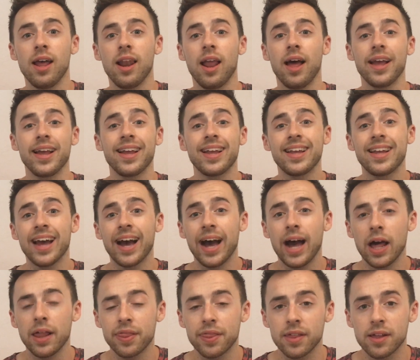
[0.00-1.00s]
like
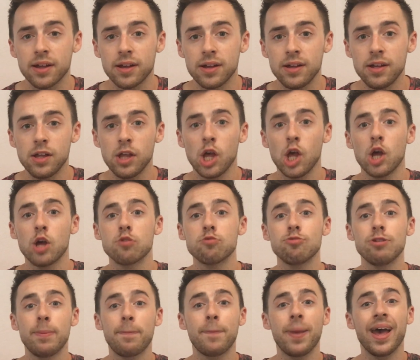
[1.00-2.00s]
gather,
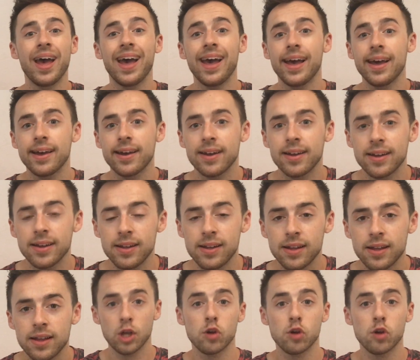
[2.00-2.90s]
repair,